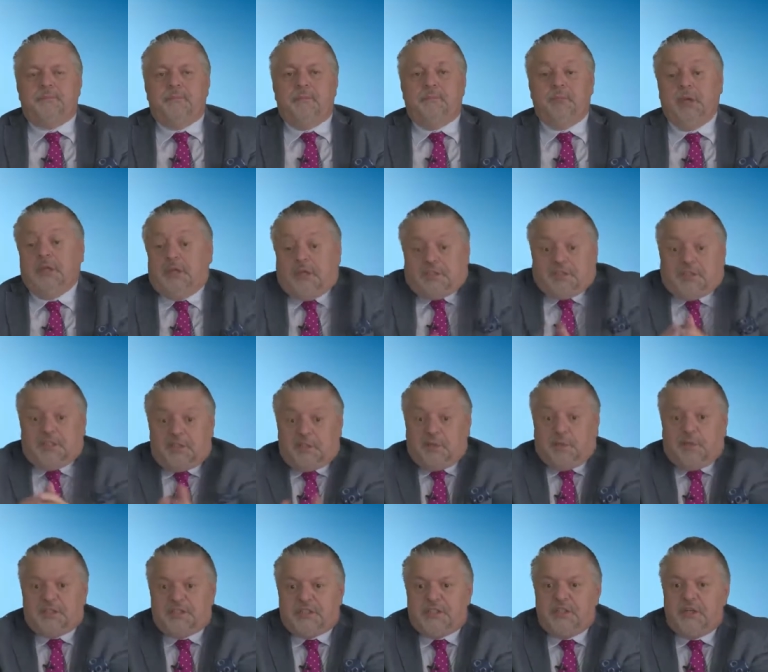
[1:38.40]
because it
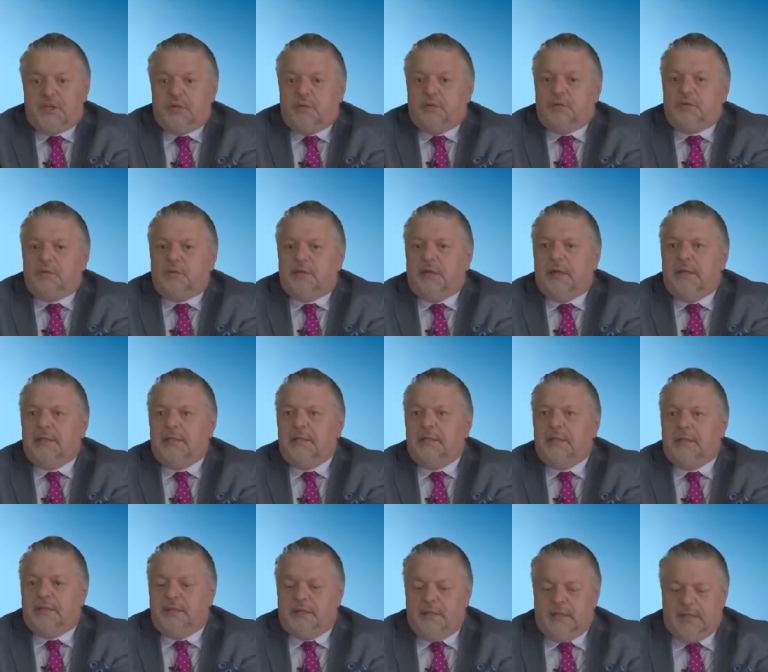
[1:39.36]
was new,
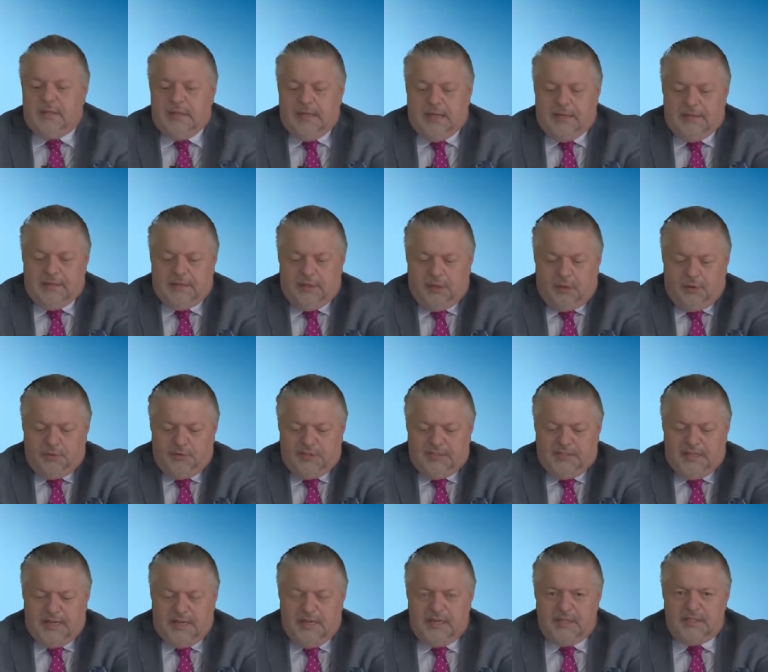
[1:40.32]
and the in those
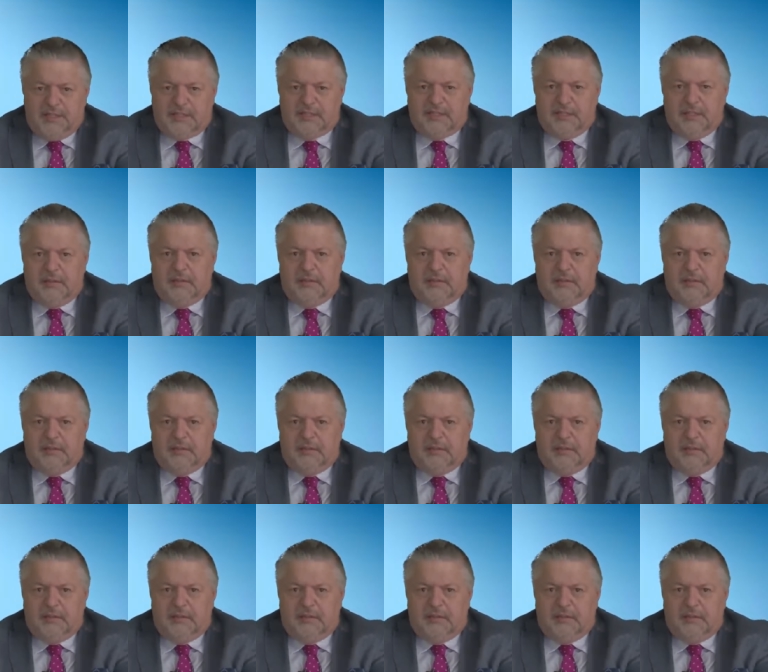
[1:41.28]
days,